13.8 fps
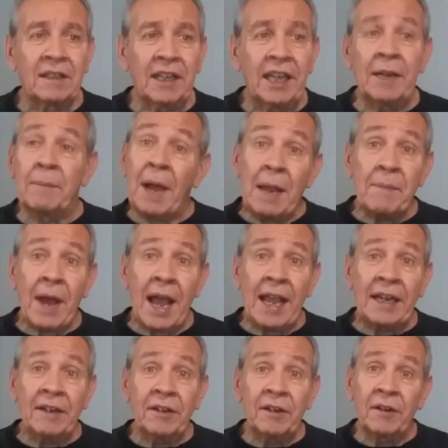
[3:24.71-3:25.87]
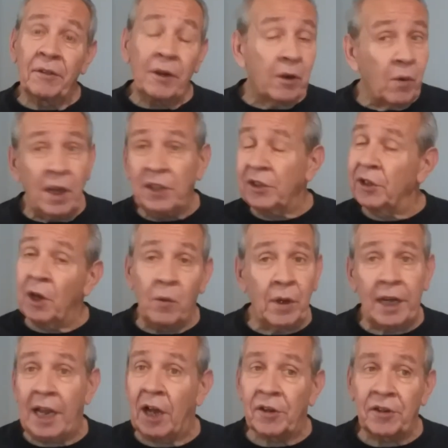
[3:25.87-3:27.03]
In my mind, there was no
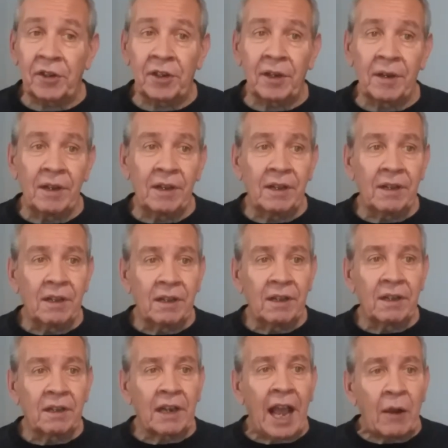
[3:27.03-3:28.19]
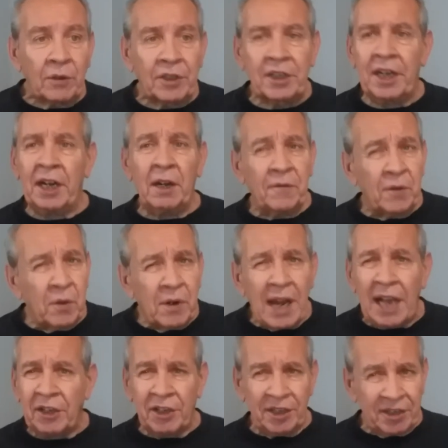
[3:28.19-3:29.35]
one else. I was careful
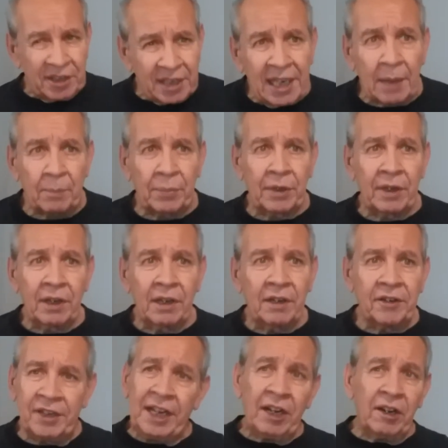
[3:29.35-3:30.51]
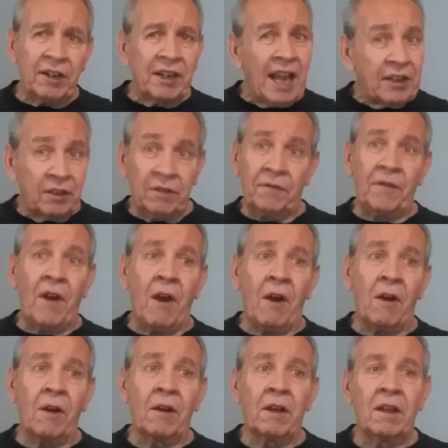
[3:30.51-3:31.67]
not to slip, dared not to
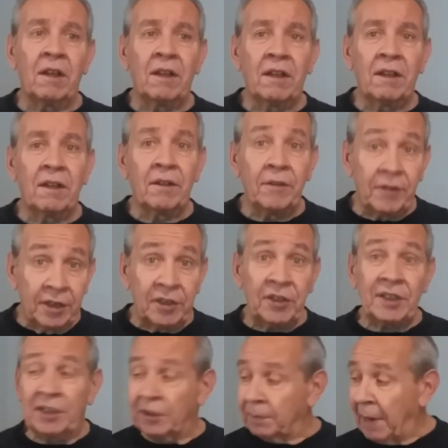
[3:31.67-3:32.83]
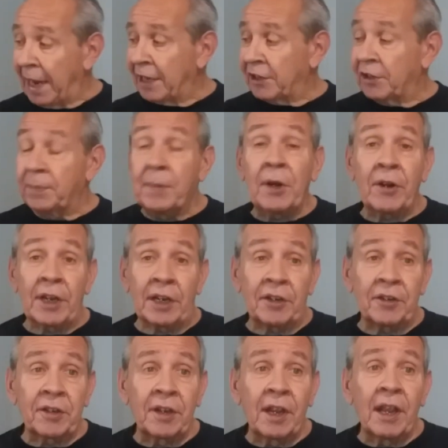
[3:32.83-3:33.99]
fall. This is my
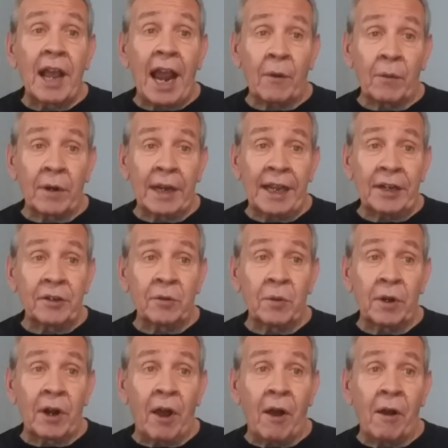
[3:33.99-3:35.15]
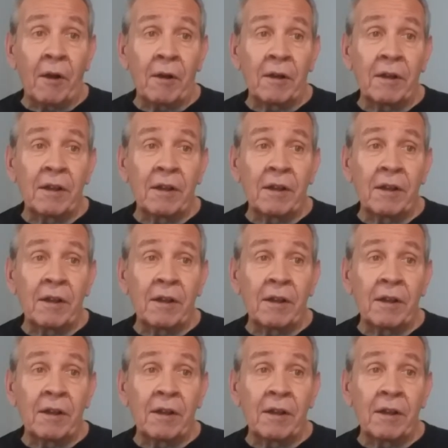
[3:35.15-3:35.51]
experience. I relate to it all.